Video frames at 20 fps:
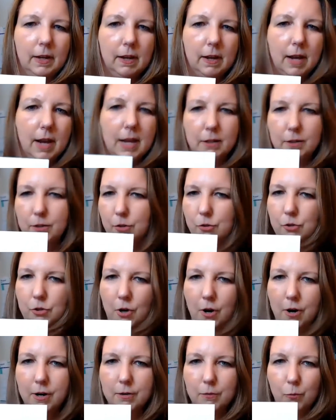and
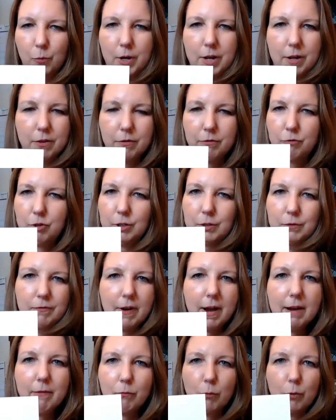start with just
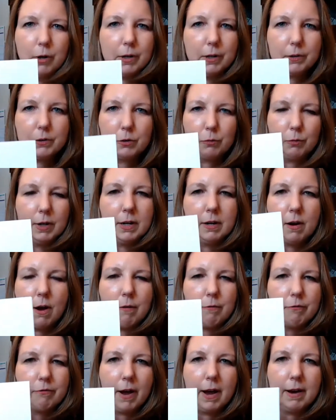5 words written
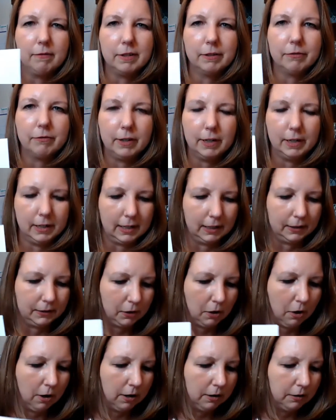on 5 different index
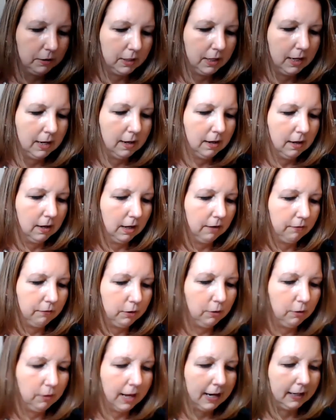cards. If
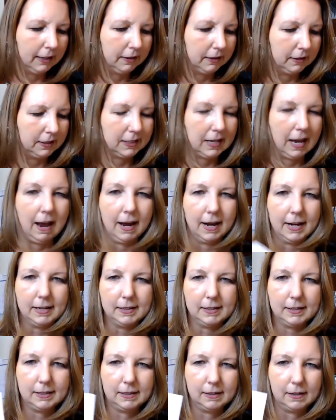you like the
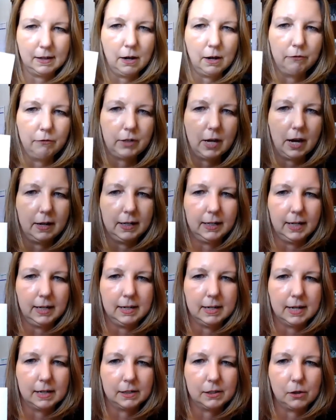size of cutting
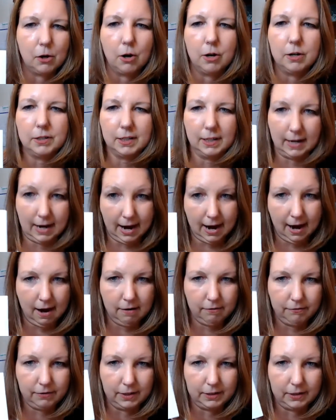index cards in
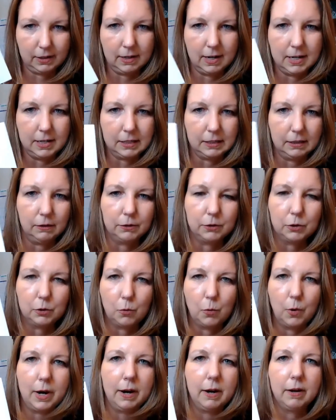half, that's a nice little
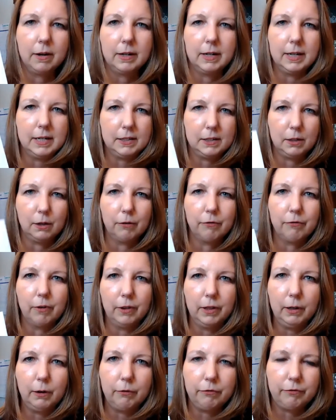square, easier for
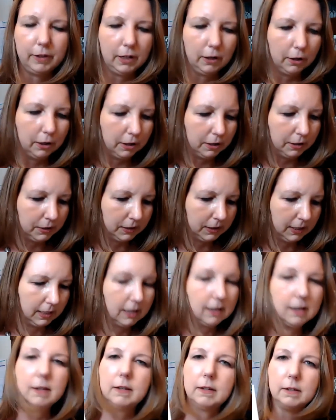little fingers.
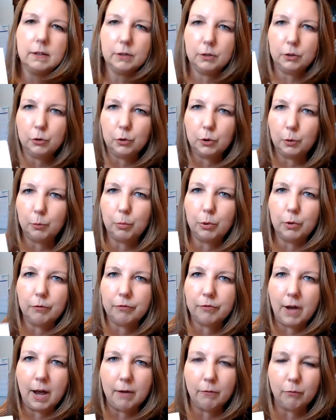You could put
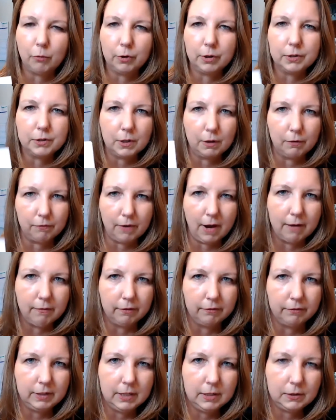5 words on 5
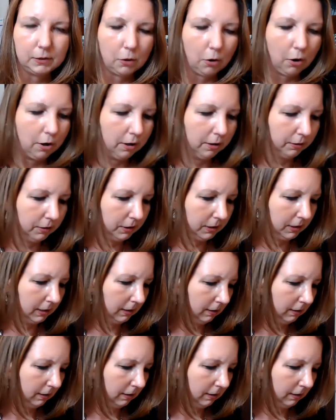of these cards.